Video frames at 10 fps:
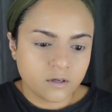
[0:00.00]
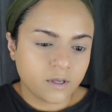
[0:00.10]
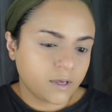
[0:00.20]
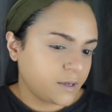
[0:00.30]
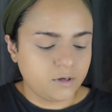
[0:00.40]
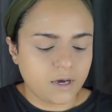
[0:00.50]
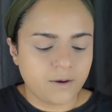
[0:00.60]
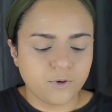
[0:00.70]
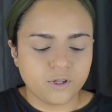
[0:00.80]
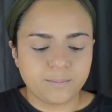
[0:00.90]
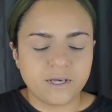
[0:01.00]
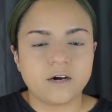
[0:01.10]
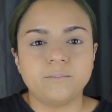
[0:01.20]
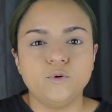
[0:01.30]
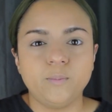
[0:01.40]
Okay. I'm gonna pick
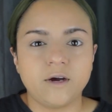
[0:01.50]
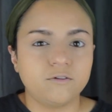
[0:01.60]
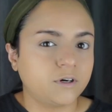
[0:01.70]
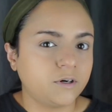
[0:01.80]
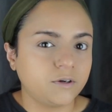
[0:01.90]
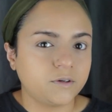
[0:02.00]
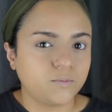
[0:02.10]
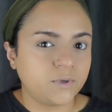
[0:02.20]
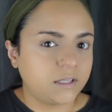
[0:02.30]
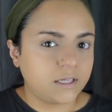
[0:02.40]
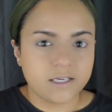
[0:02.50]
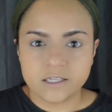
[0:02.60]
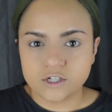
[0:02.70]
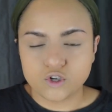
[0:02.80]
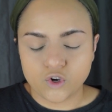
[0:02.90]
up more powder when
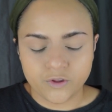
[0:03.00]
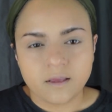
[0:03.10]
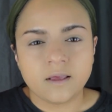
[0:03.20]
it's gone.